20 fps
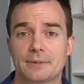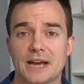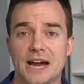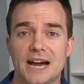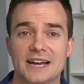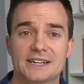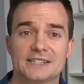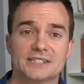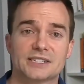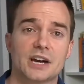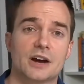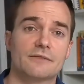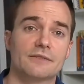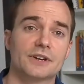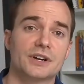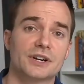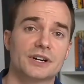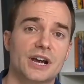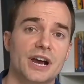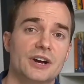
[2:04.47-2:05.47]
guide
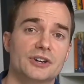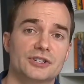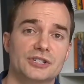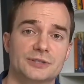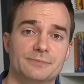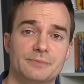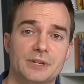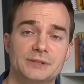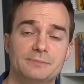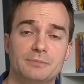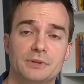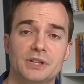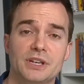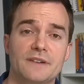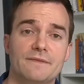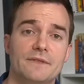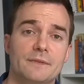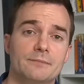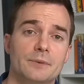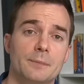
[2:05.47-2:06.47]
discovering your character's
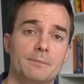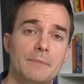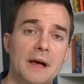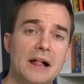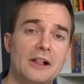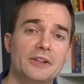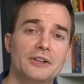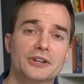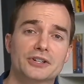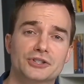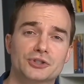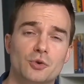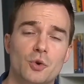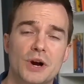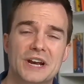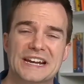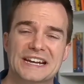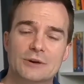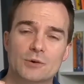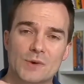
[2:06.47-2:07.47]
misbelief and propelling your
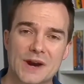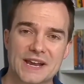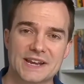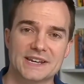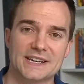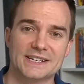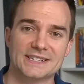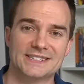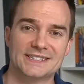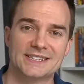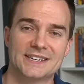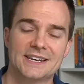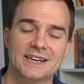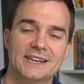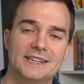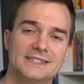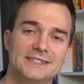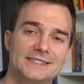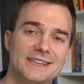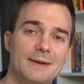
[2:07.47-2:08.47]
story to greatness.
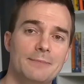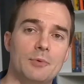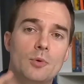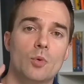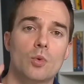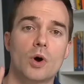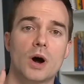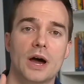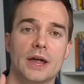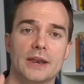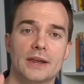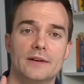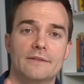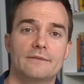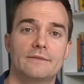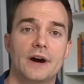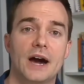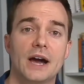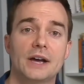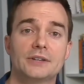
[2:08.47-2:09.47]
Step 1,
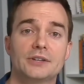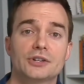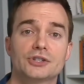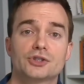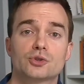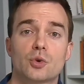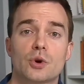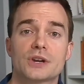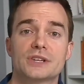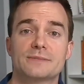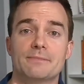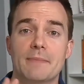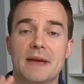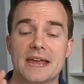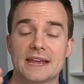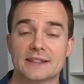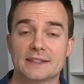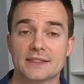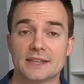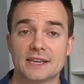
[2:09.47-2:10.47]
find your story's
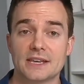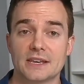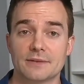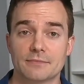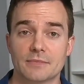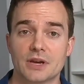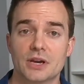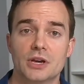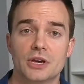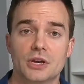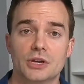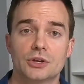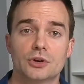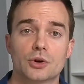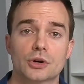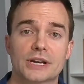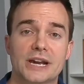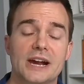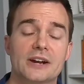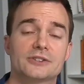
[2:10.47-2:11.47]
main theme.
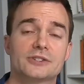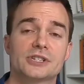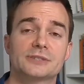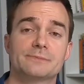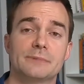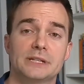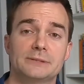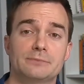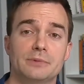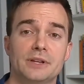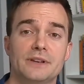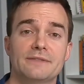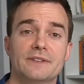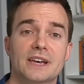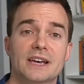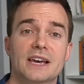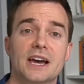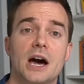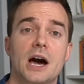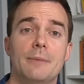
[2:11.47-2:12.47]
Your character's misbelief
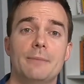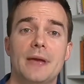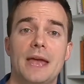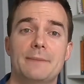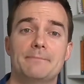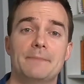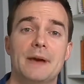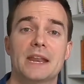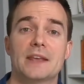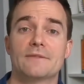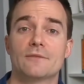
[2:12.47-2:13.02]
can come in many